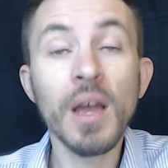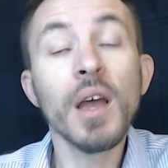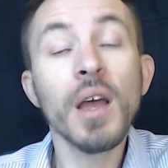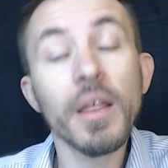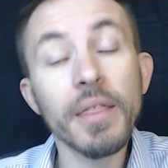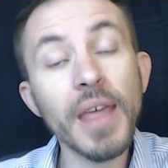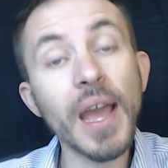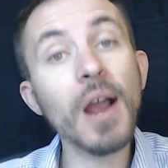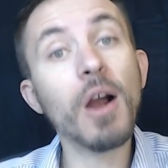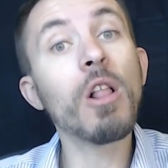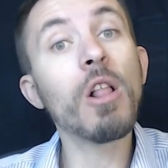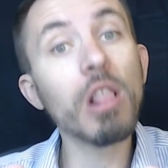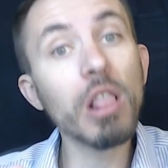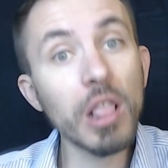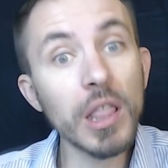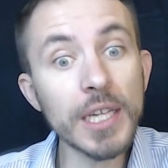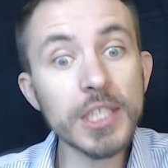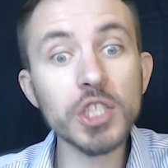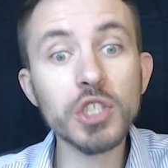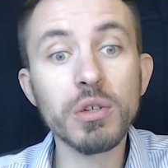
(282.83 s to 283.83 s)
They are
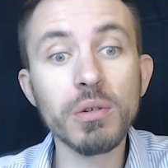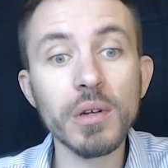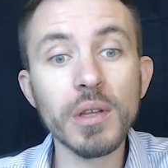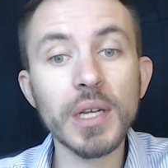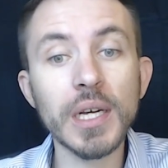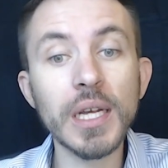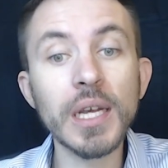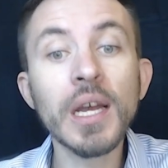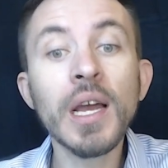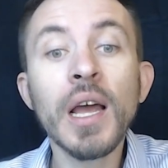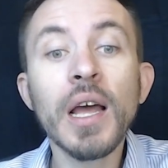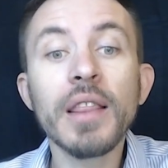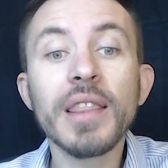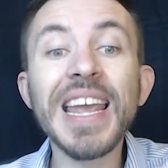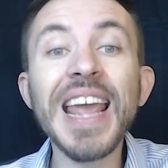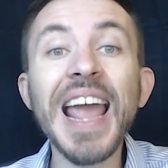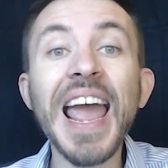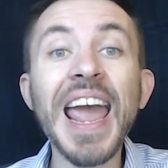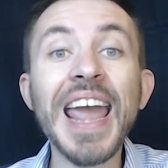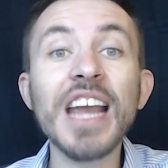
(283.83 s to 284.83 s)
literally
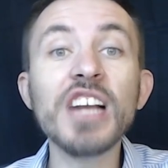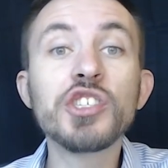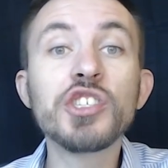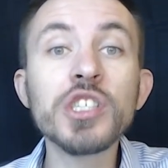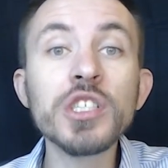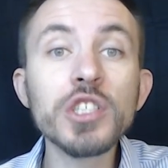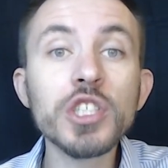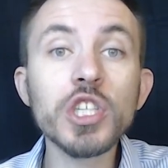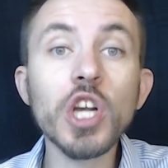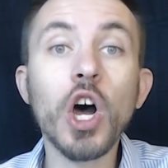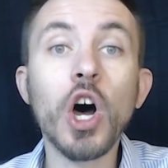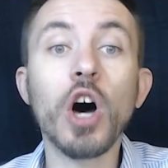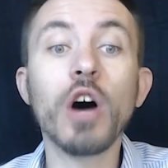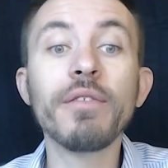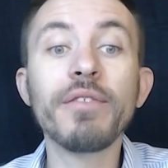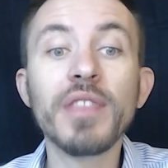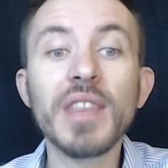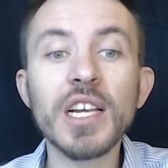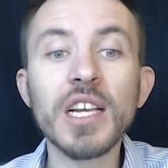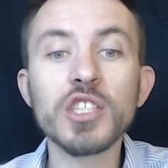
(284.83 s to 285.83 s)
the agents
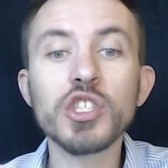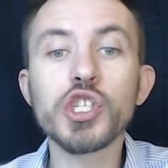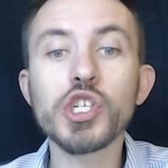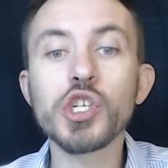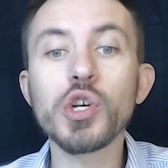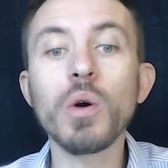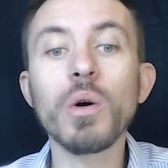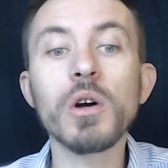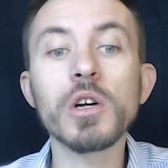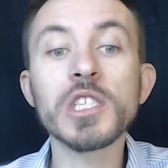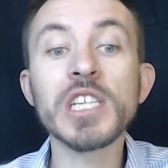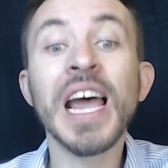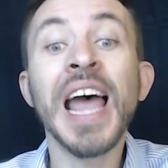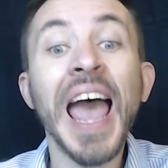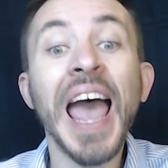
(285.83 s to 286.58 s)
of the insurers,